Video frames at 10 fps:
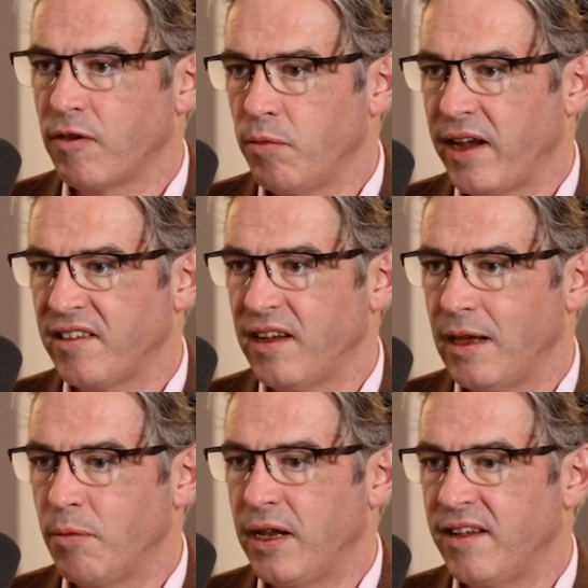
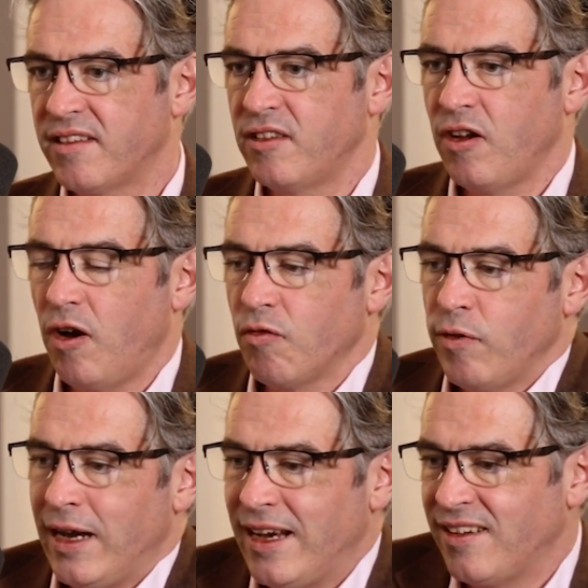complexity, but it's not
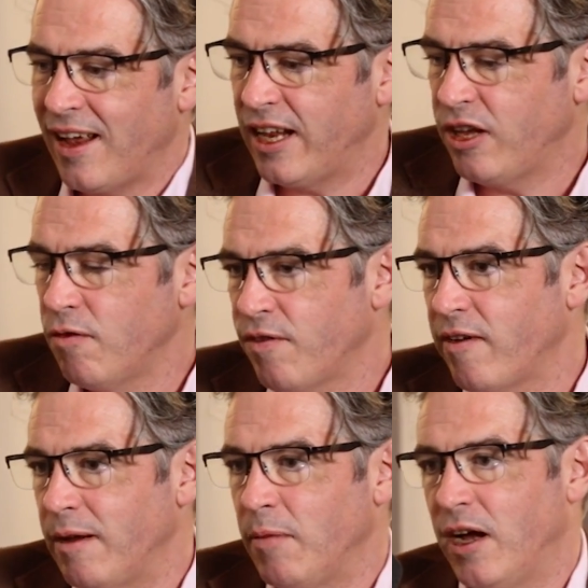really telling you
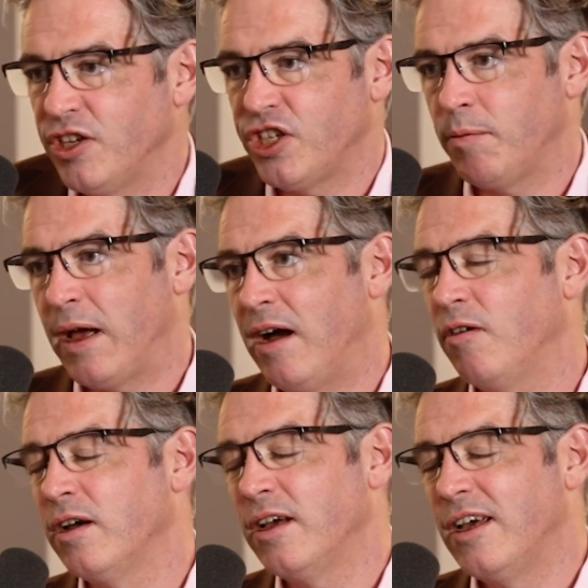very much
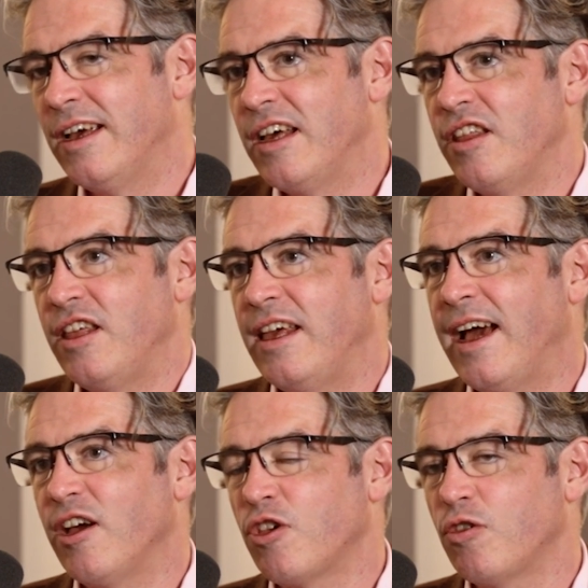about the
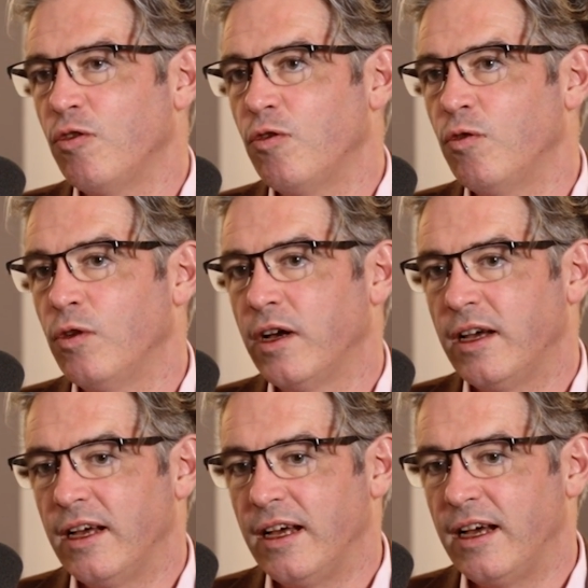actual.
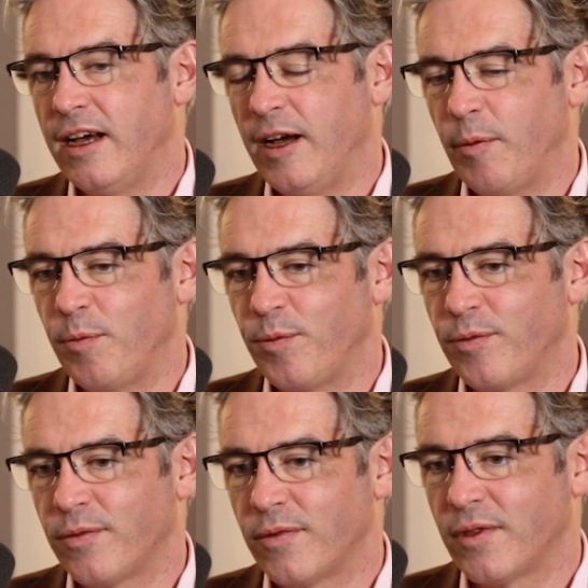
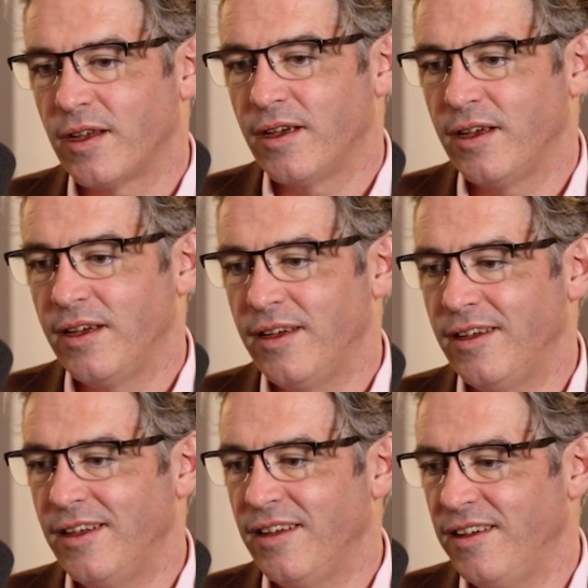Um,
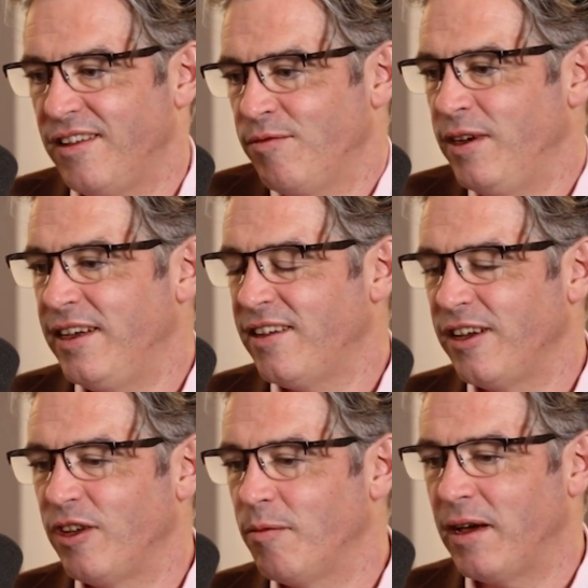it, it's really
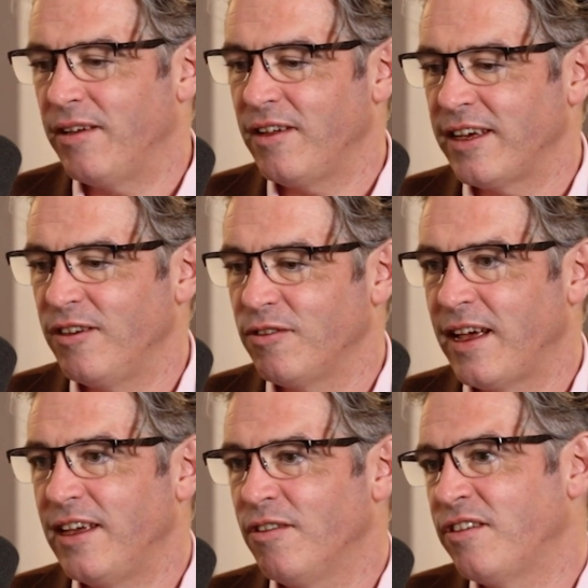telling you about like your
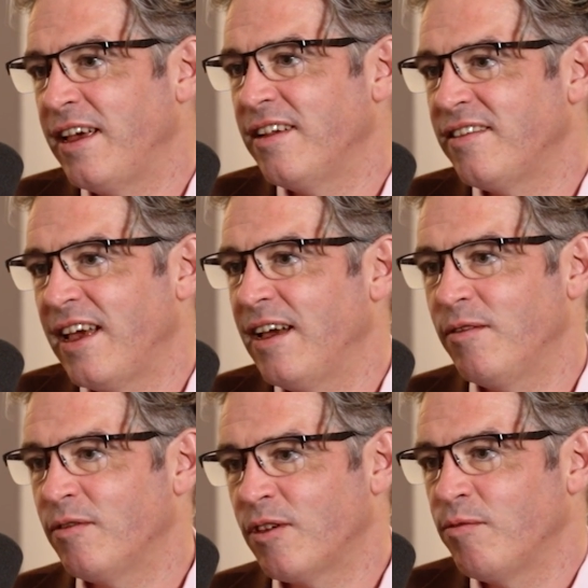date, your data
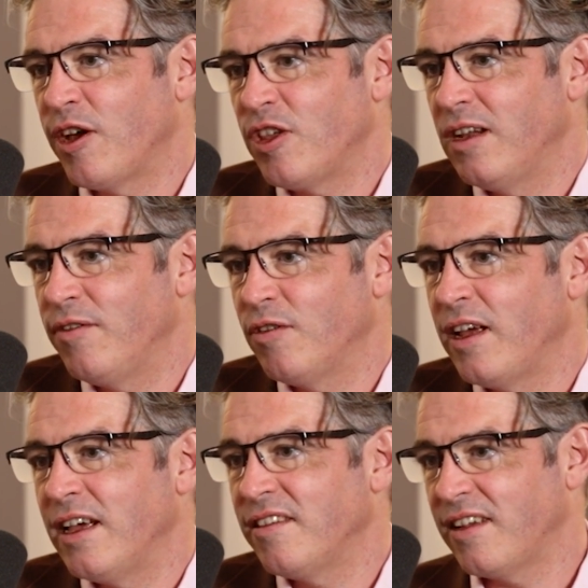set compression of your
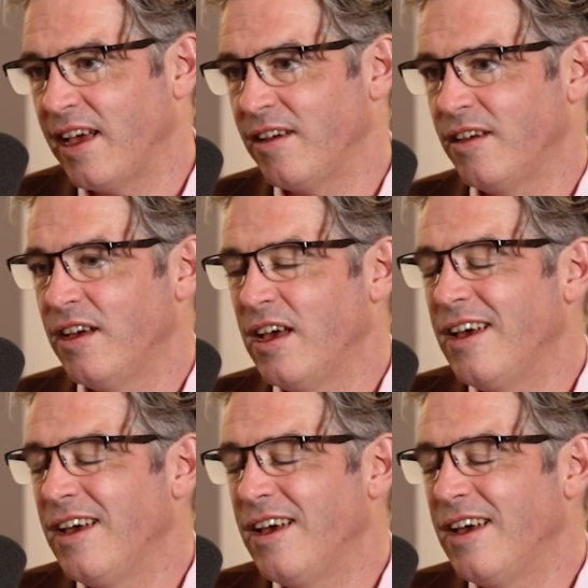data set. Sure.